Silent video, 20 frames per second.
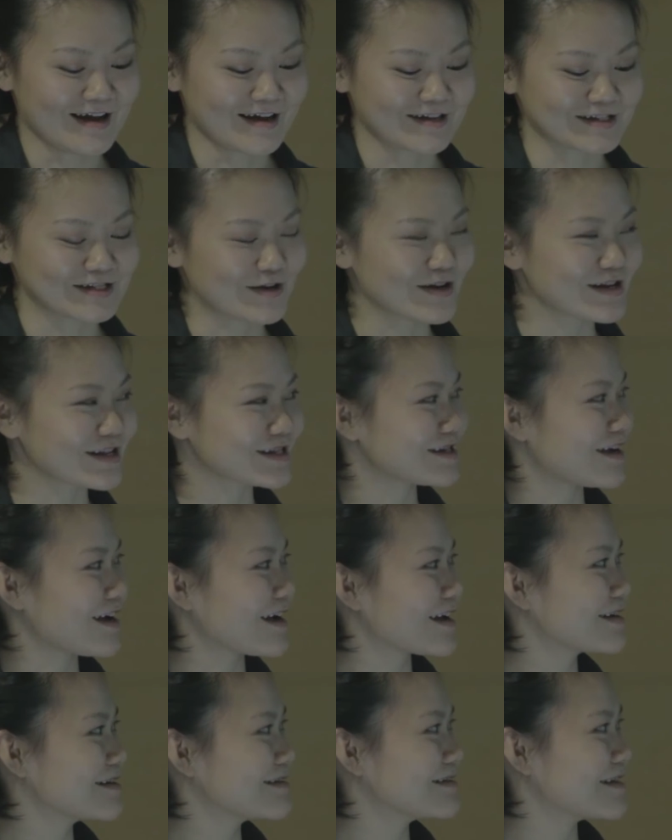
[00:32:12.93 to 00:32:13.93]
So I
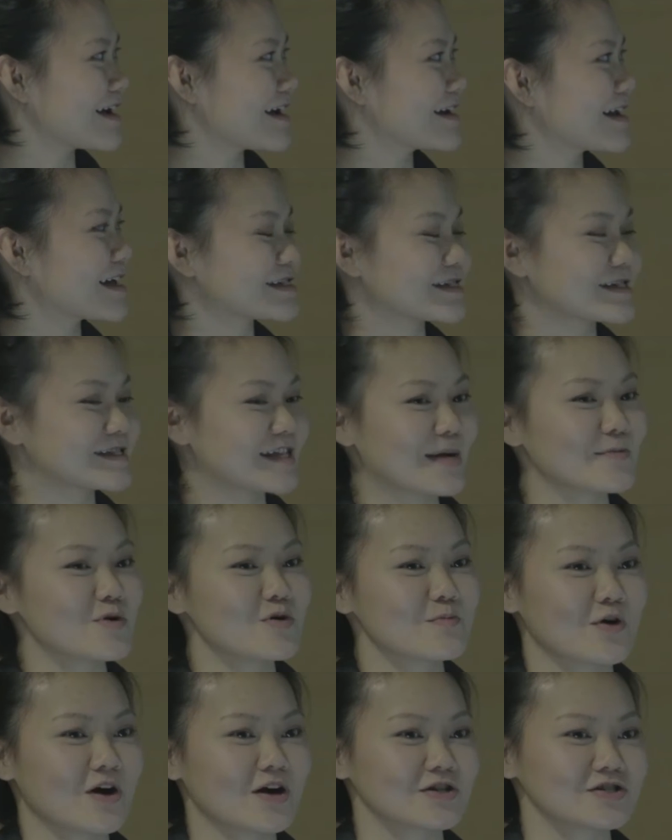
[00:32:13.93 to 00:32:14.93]
decided that as a
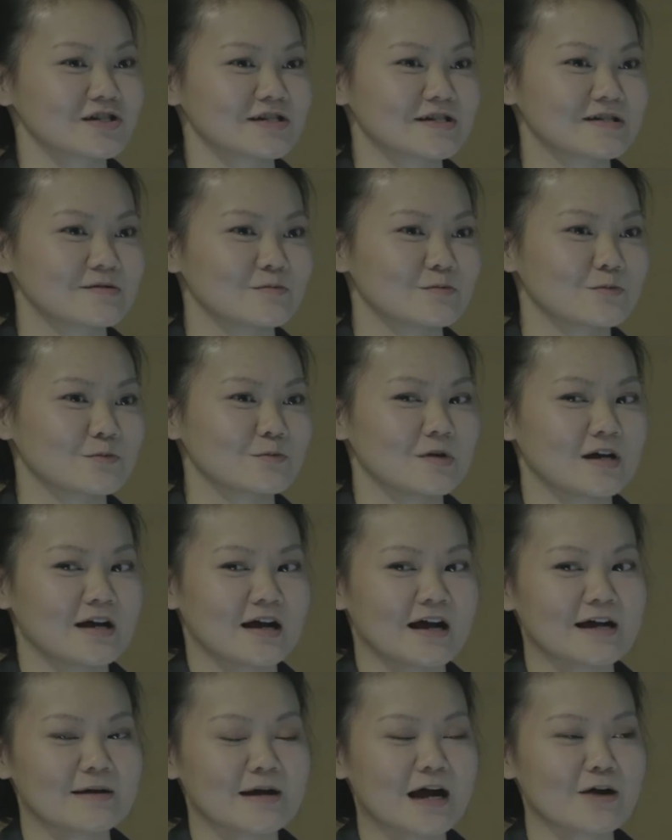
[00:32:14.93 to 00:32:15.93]
demo project,
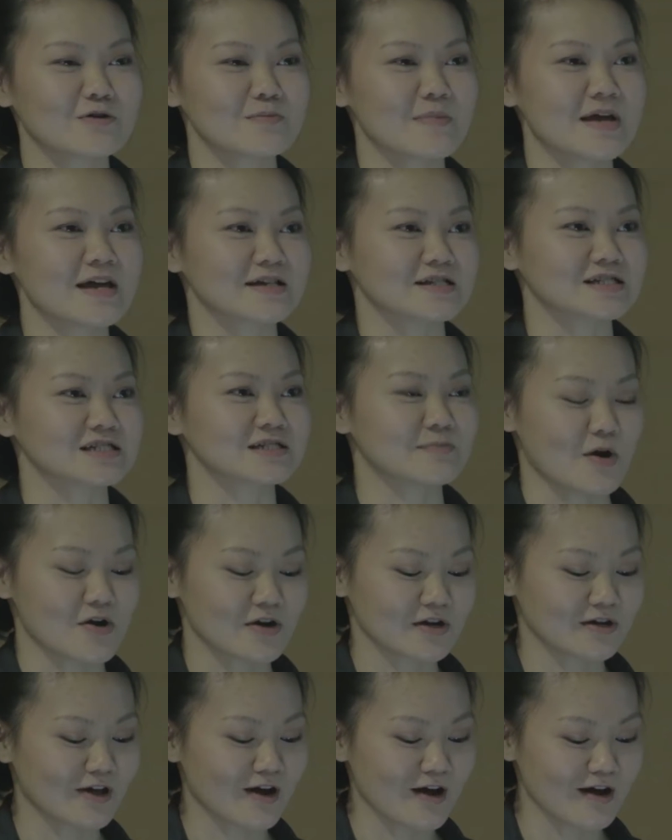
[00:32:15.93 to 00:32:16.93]
I would make a
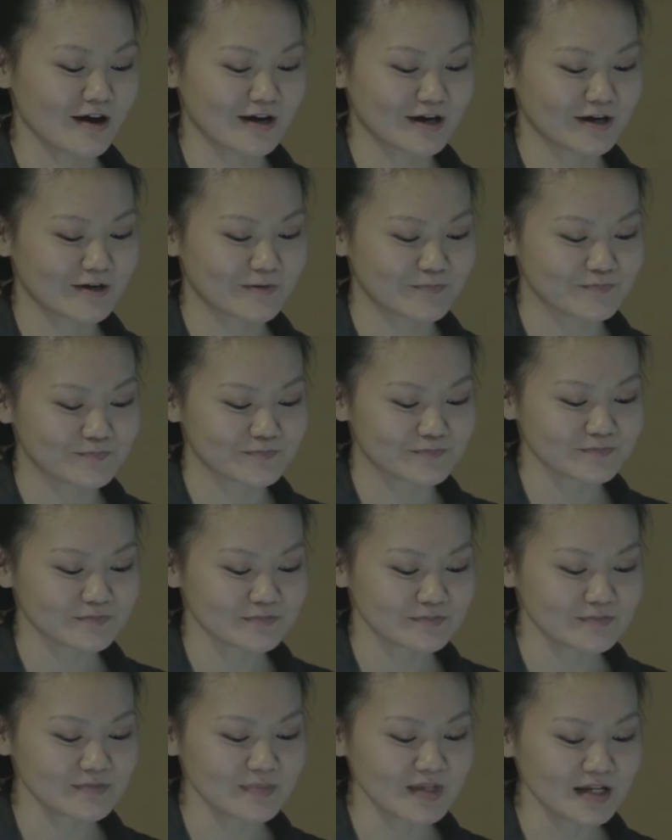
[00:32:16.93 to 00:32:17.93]
smart clock
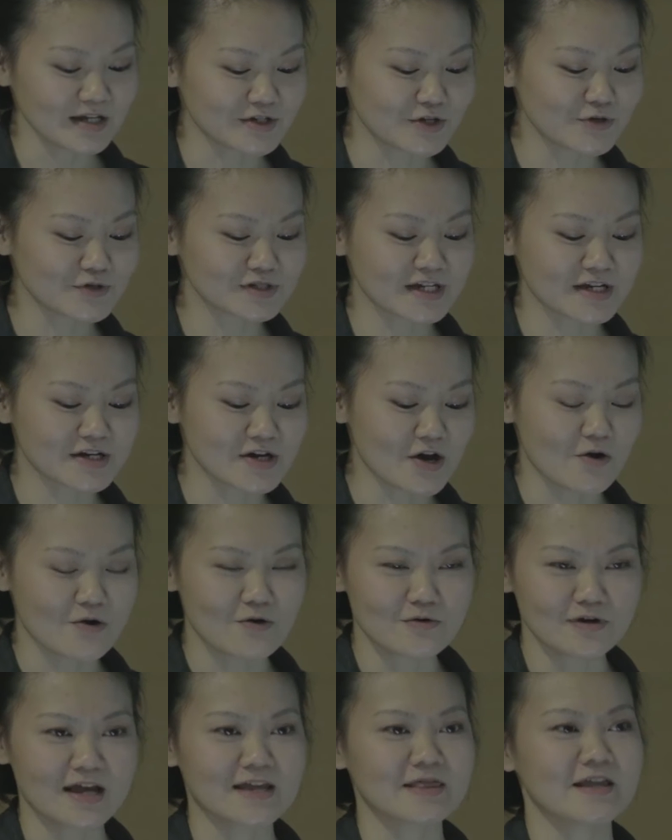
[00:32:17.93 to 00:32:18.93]
using
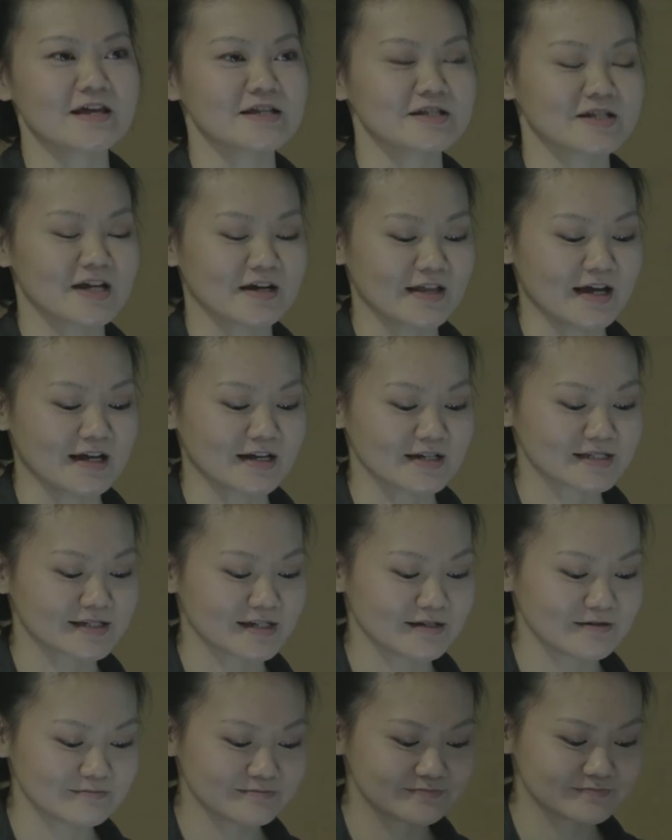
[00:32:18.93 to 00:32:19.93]
Node and the Intel
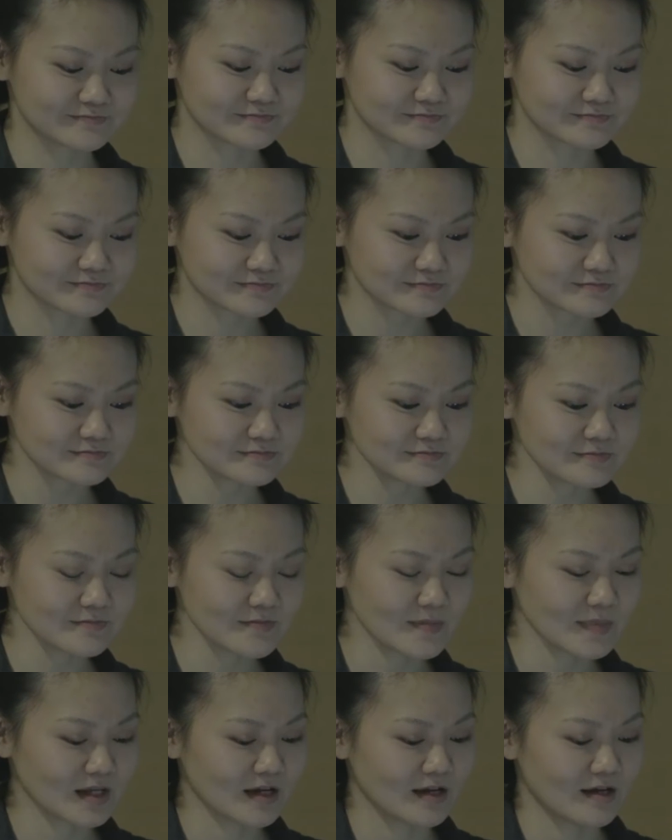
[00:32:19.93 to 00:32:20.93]
Edison.
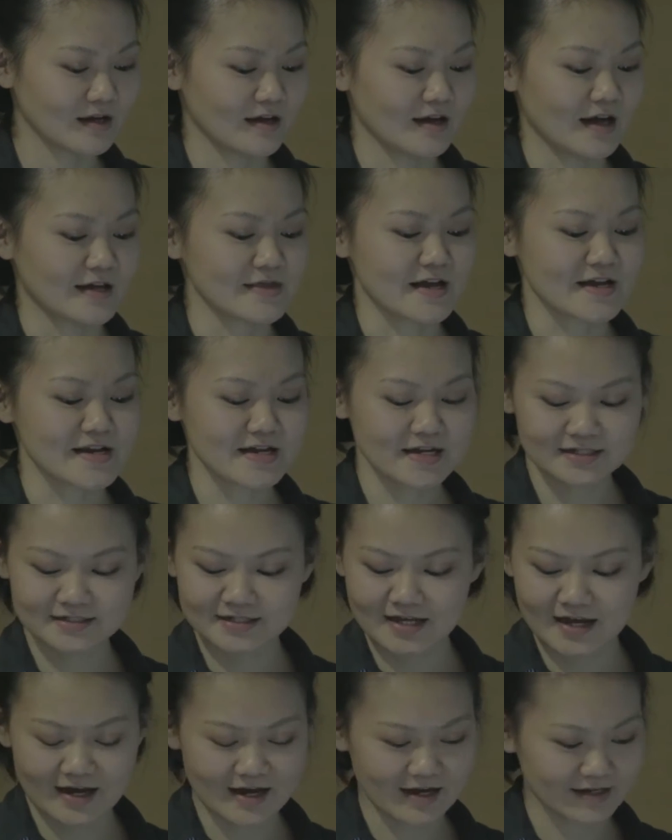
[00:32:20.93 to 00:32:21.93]
And the idea is
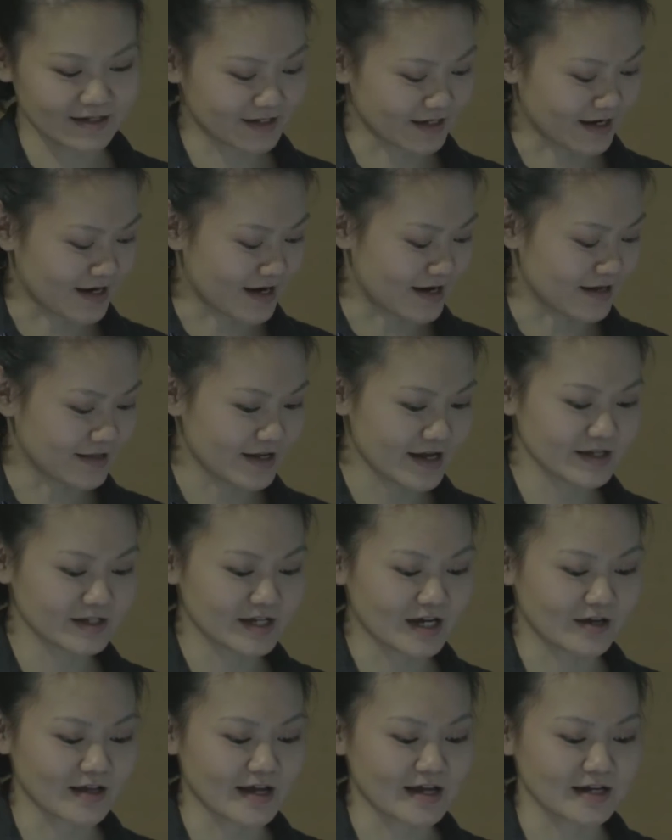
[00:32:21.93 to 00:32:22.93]
that the
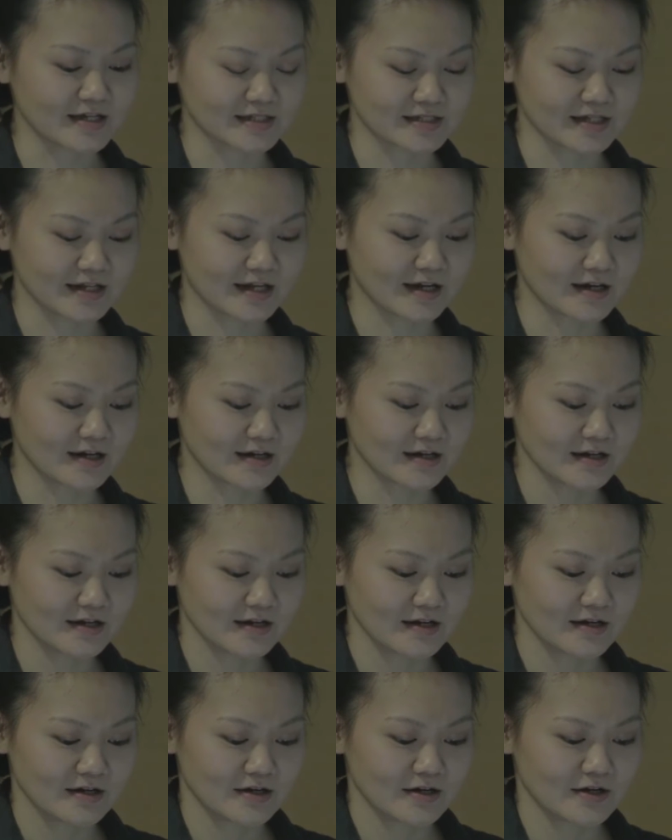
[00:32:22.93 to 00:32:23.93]
Intel Edison,
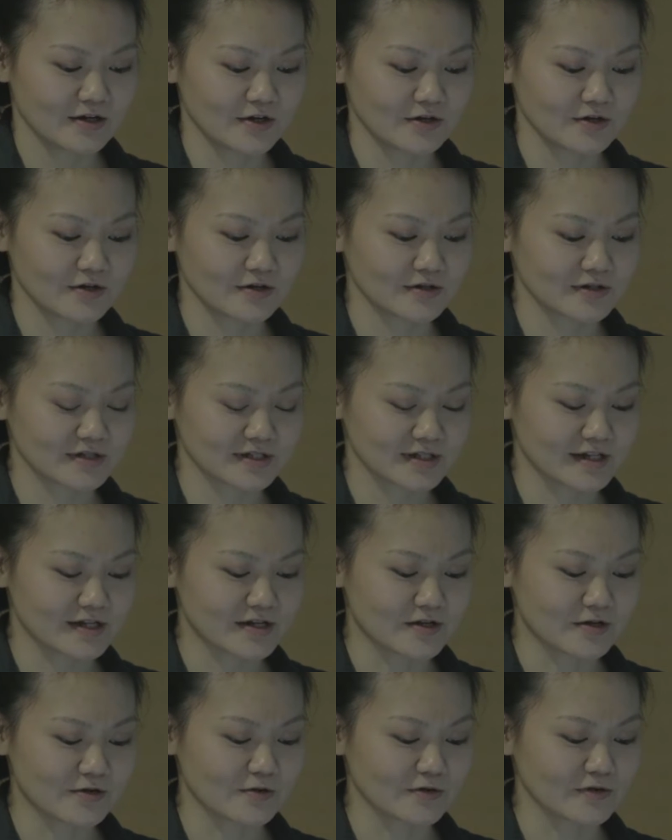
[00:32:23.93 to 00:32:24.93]
here's
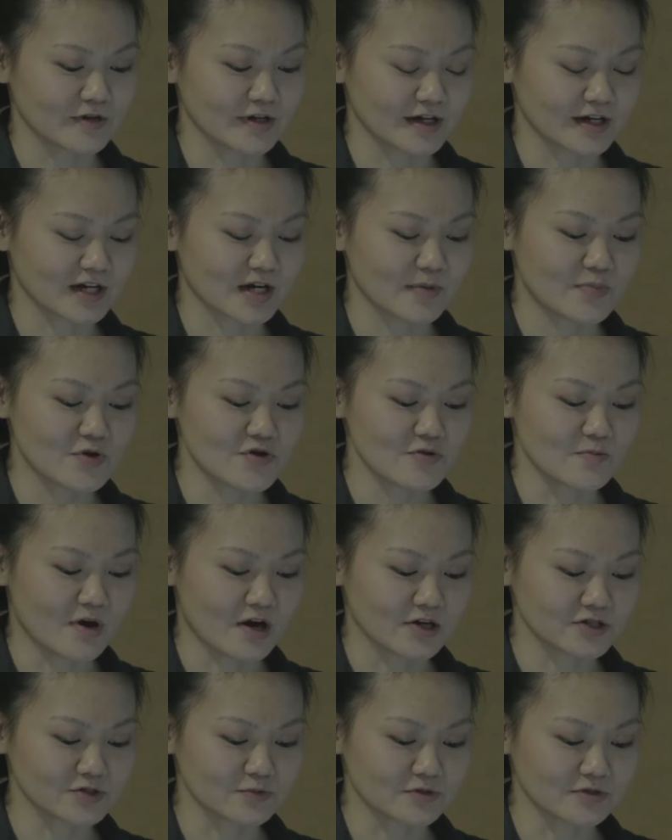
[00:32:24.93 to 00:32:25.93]
the compute
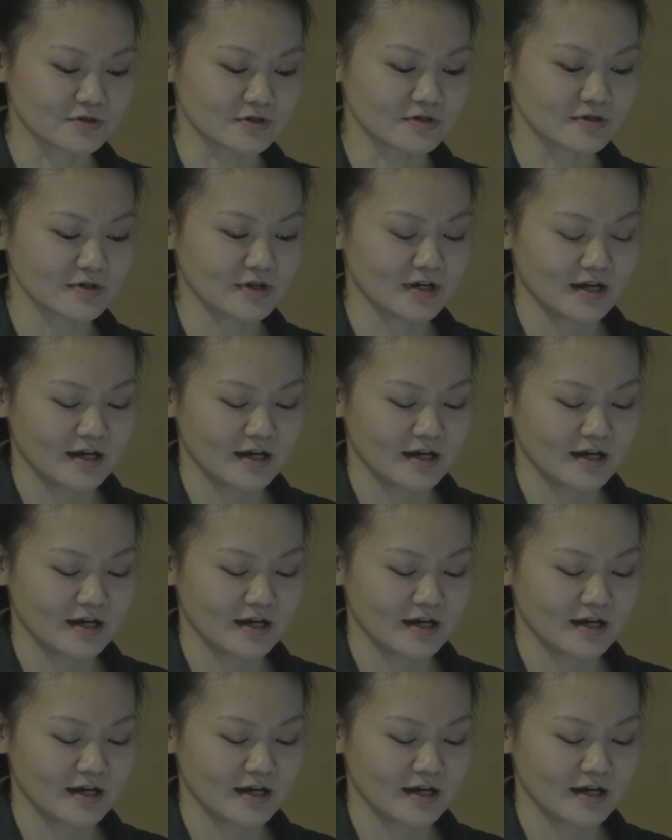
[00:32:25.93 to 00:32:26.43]
module.